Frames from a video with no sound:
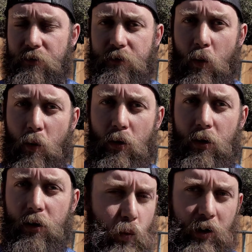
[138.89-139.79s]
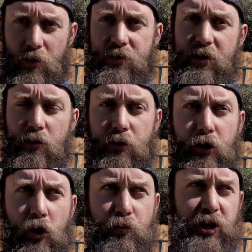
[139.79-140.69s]
for what goes into a
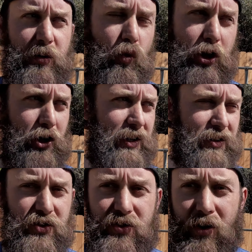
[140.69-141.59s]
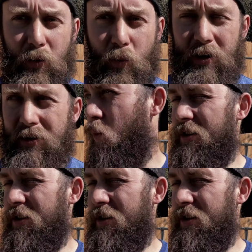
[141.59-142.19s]
good home gym. What do you need to start with?